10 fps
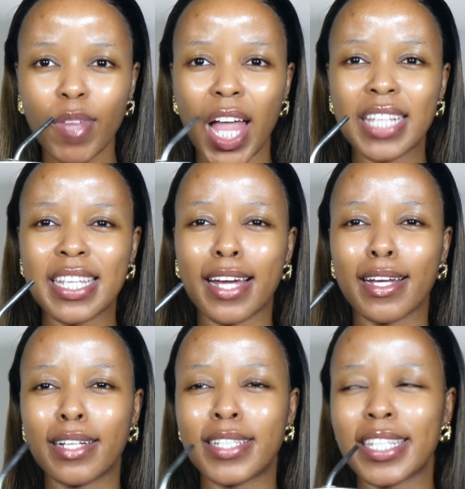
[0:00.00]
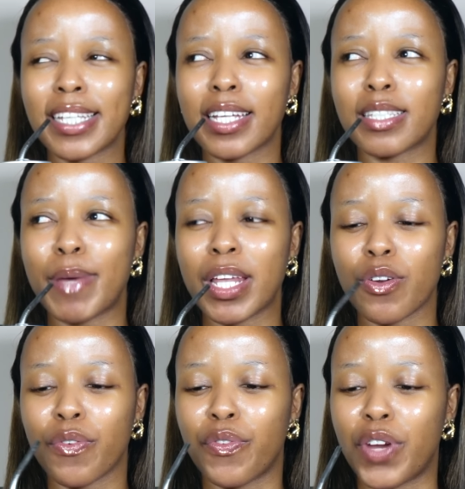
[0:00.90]
It's like, it tastes like it's made out
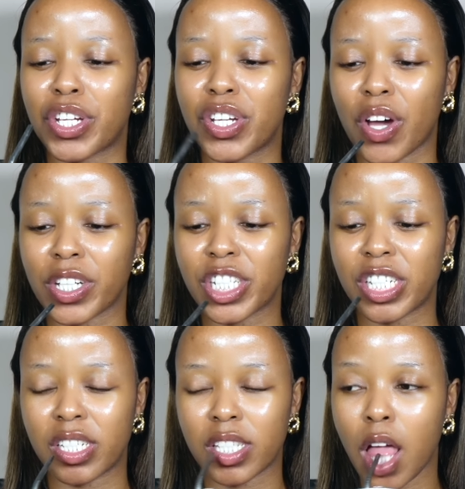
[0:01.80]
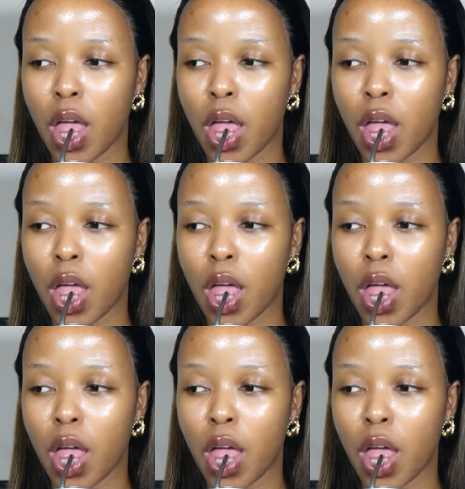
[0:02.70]
of fresh nut cheese.